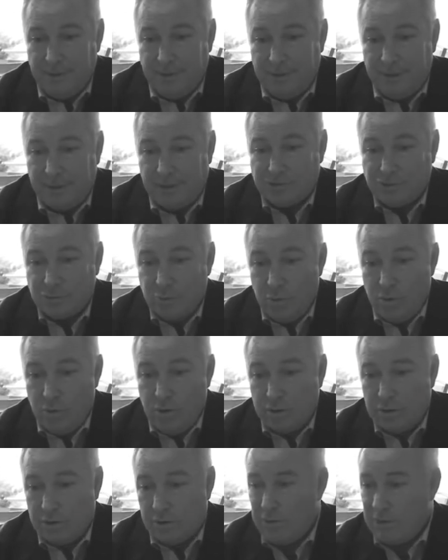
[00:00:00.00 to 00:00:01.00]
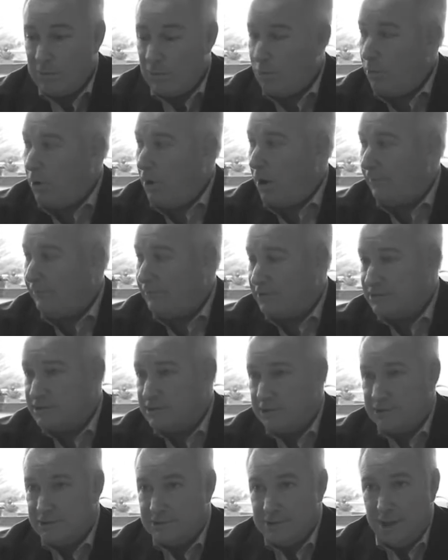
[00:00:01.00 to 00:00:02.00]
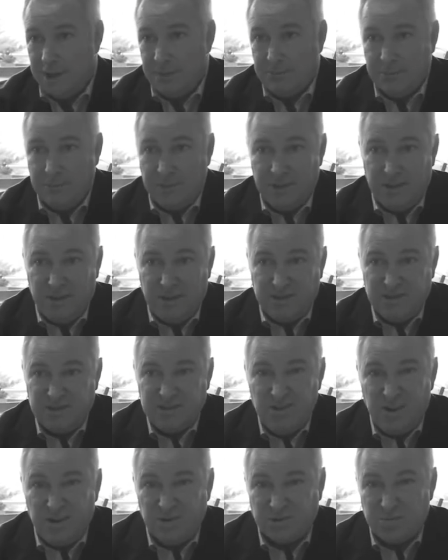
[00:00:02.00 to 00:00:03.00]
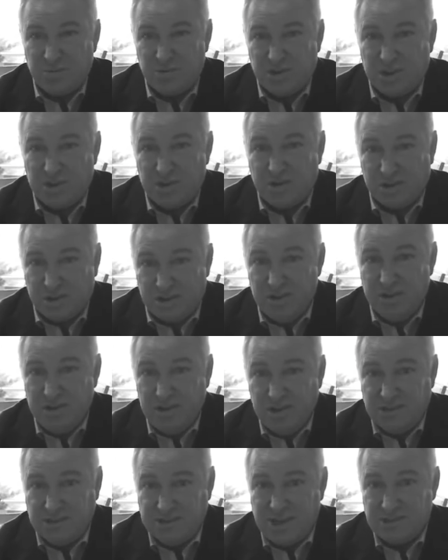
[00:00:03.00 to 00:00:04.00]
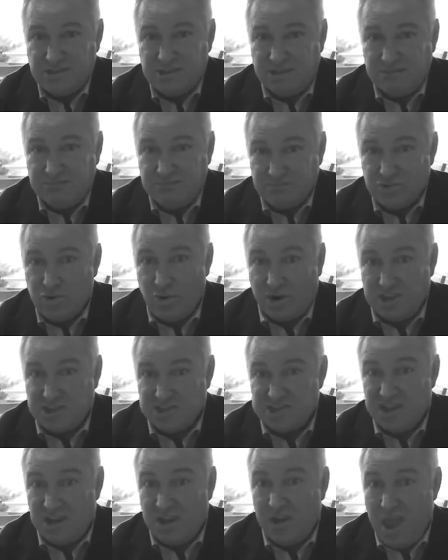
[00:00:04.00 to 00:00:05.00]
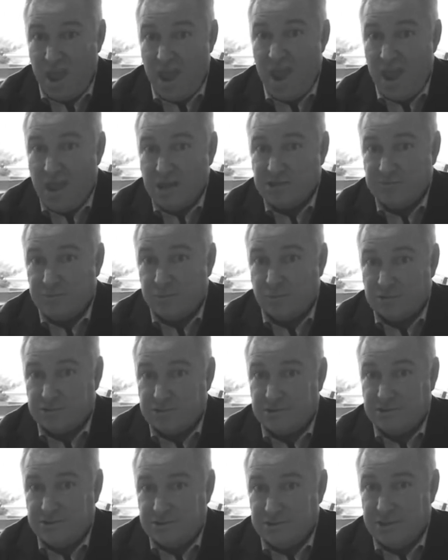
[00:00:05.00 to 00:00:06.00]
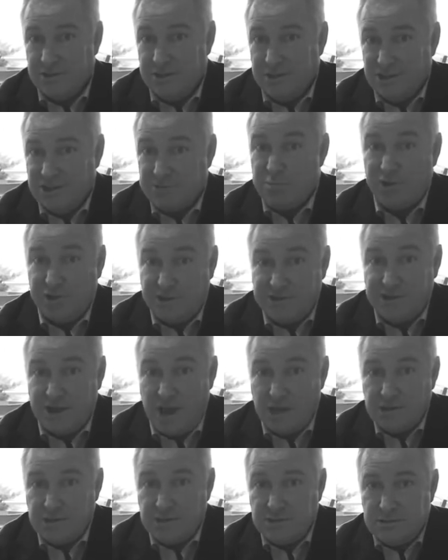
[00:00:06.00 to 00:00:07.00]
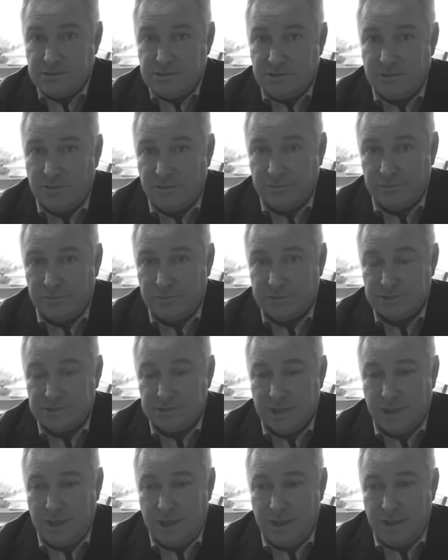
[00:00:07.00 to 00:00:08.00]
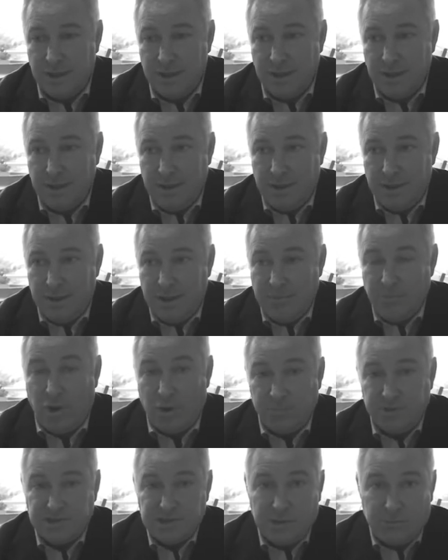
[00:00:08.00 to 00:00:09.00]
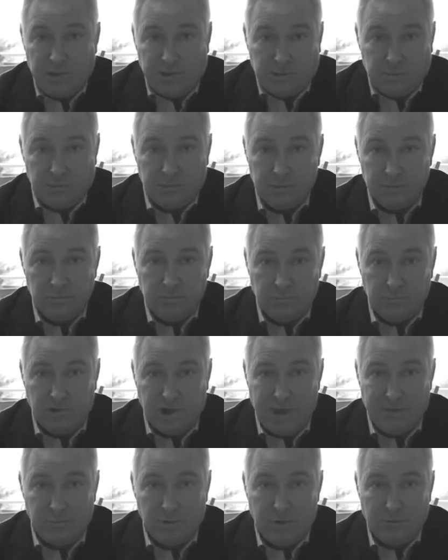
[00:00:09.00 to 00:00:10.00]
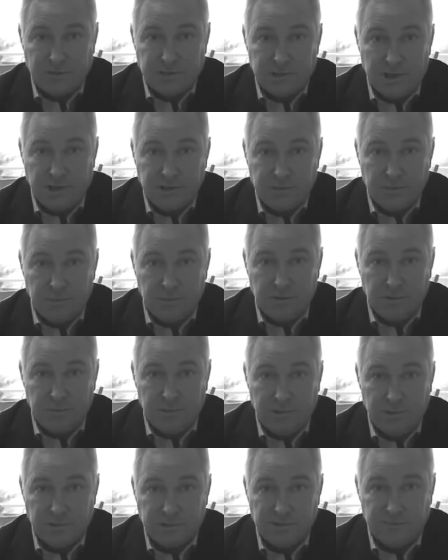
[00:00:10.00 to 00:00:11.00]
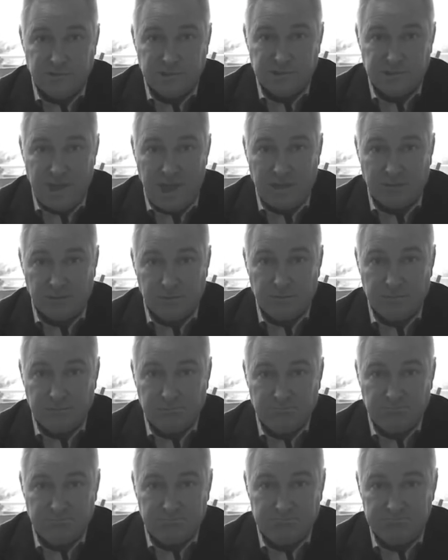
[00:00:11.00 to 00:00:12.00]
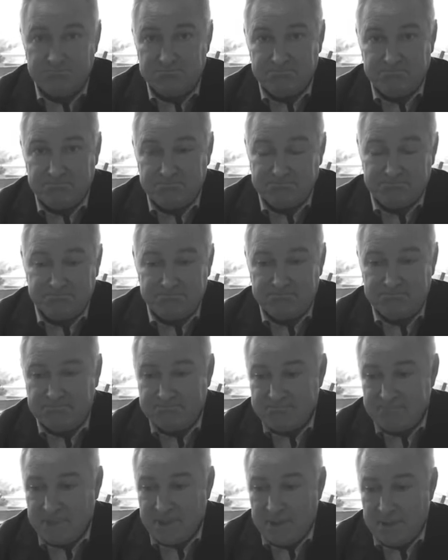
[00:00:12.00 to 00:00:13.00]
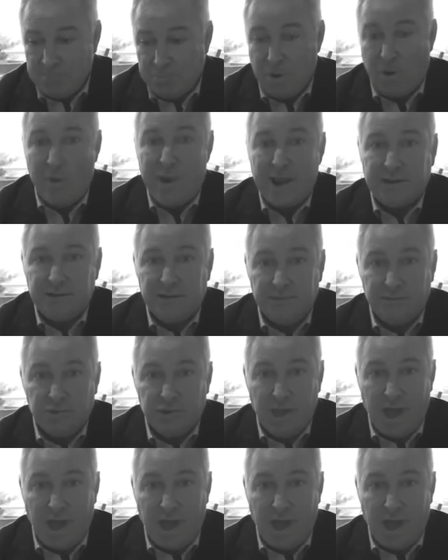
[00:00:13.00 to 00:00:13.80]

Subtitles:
I got to work and I rang my wife and I said, this guy looks pretty keen. He's actually trying to sell our house for us and he's pretty tenacious. And I thought he might be someone that we want to have a conversation with, because if he's that proactive with